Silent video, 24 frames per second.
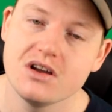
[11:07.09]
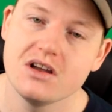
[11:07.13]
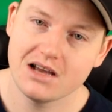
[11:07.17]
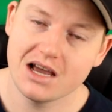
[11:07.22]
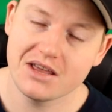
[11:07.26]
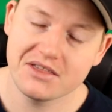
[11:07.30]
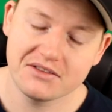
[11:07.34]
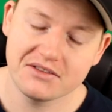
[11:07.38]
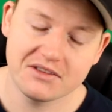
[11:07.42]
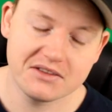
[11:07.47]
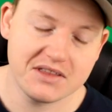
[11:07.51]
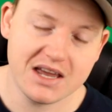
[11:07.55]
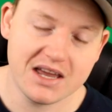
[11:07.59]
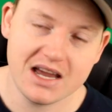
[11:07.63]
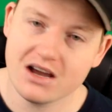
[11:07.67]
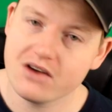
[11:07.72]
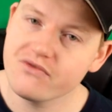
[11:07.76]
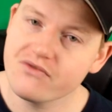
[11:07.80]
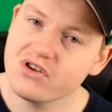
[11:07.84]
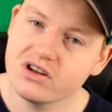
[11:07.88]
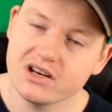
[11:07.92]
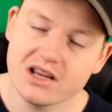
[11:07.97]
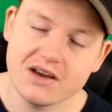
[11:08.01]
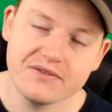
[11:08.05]
Other than
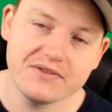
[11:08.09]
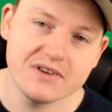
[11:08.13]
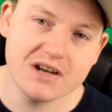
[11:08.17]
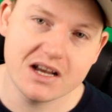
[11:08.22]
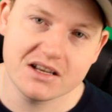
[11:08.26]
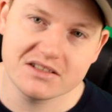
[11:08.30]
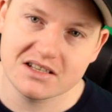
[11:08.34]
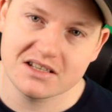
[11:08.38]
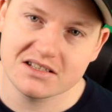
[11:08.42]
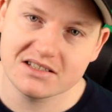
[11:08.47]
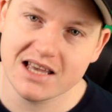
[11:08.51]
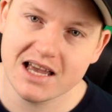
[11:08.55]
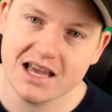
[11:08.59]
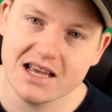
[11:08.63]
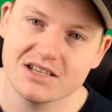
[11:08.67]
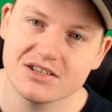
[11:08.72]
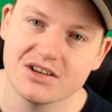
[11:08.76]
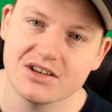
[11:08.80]
that, I've got nothing else to say.